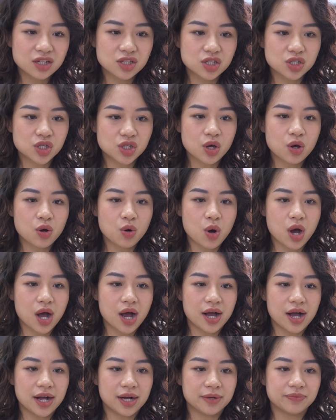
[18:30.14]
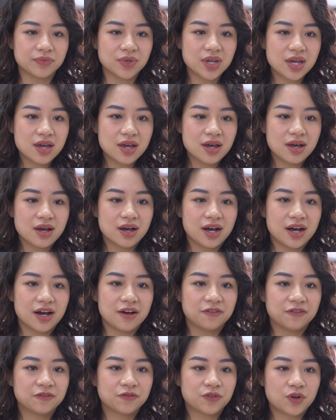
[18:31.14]
So
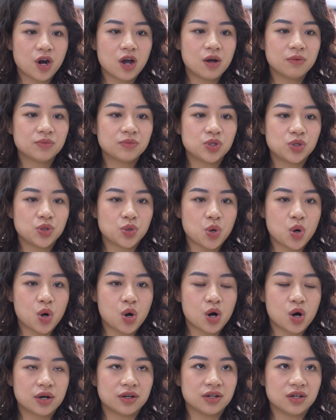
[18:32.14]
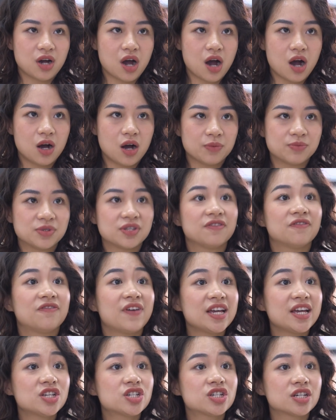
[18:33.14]
from your
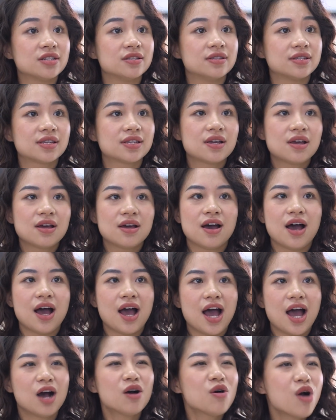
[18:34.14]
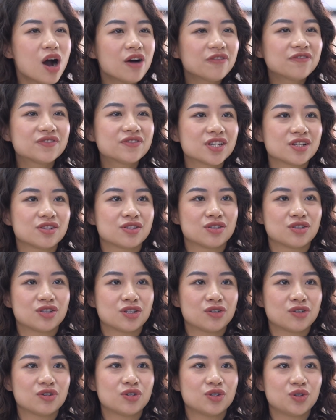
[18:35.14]
observations, how often
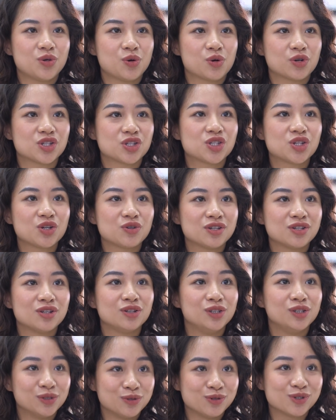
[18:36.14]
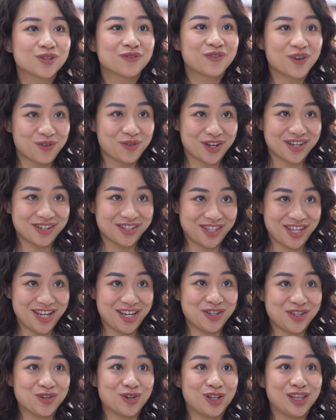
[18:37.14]
do your students lose focus
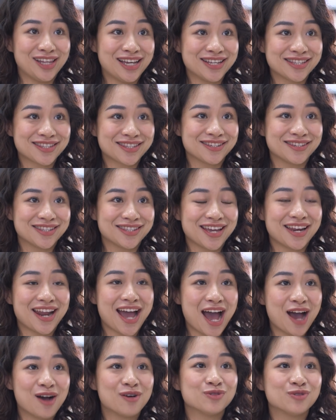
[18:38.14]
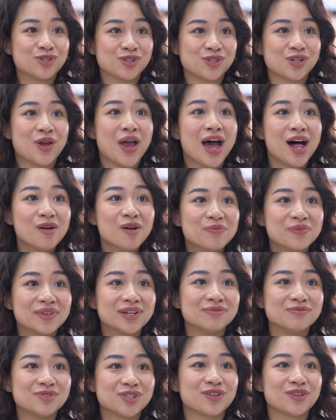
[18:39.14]
in your lessons, and how do you help
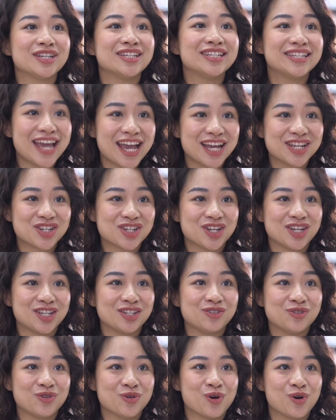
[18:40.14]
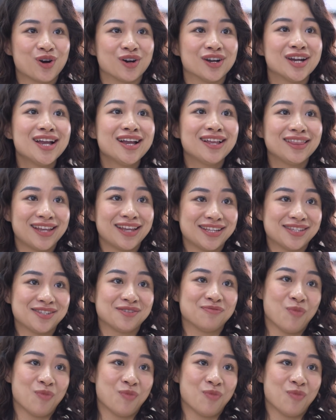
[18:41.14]
them to engage in your lesson